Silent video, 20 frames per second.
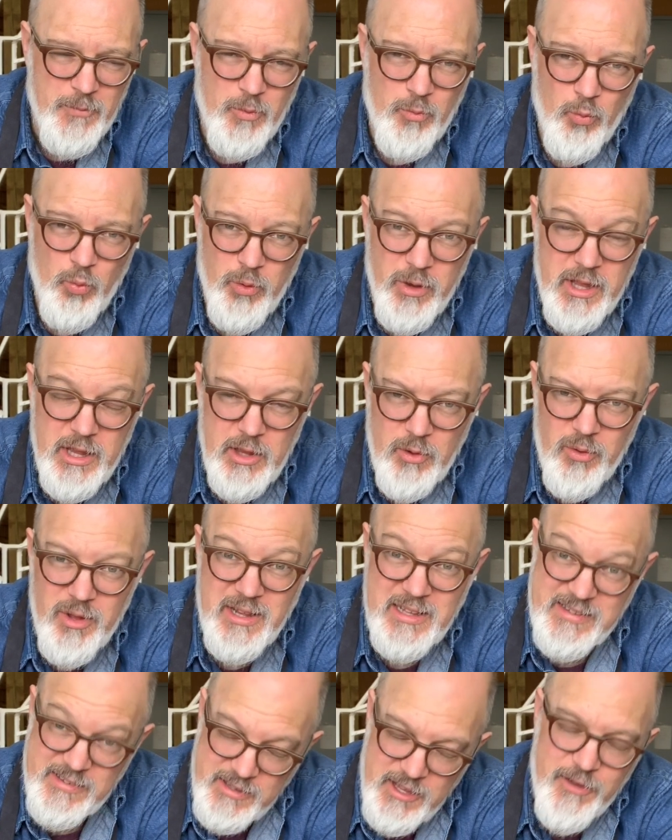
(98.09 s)
really,
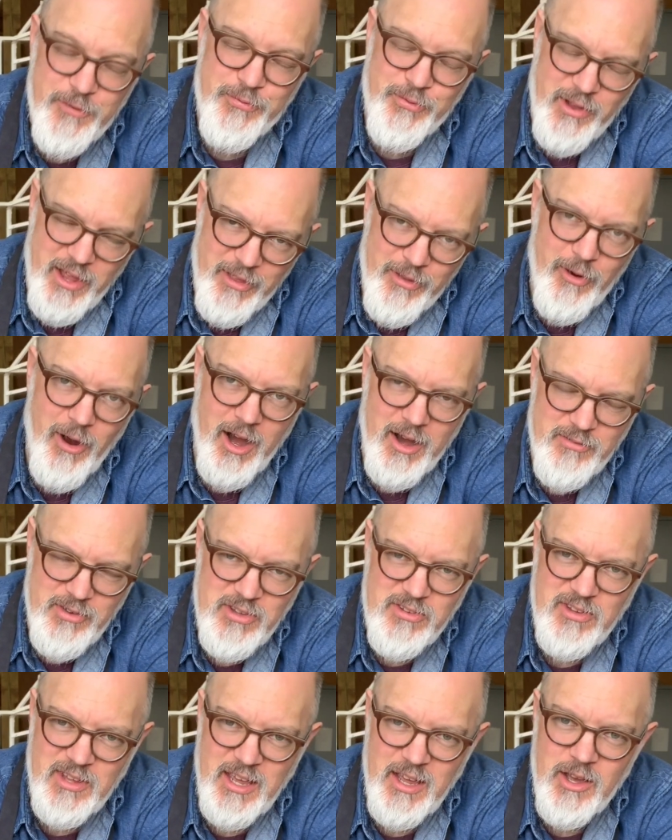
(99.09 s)
really stiff leather,
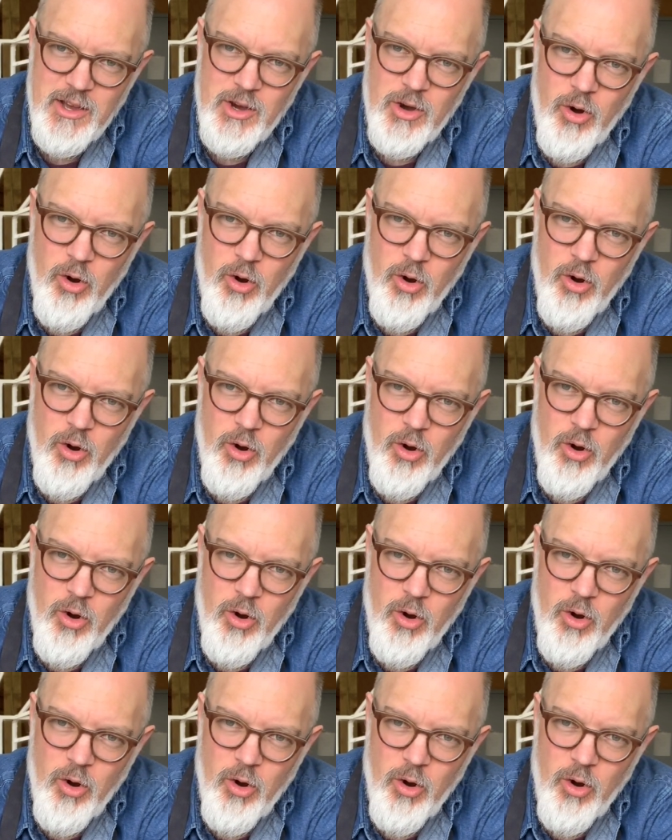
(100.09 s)
obviously,